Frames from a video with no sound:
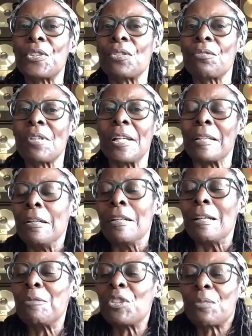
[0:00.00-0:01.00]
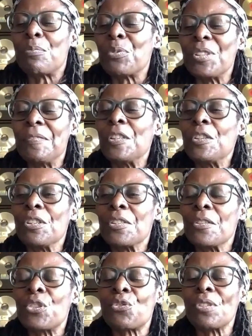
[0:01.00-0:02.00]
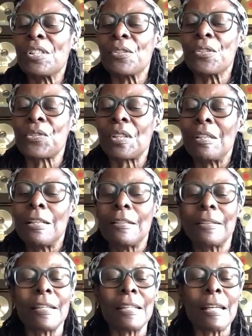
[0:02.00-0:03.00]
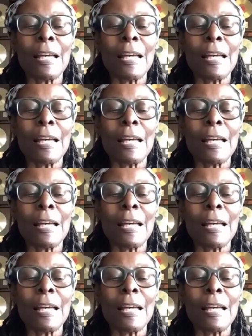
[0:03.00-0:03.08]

Good, So Right. I'm just briefing you on the struggles that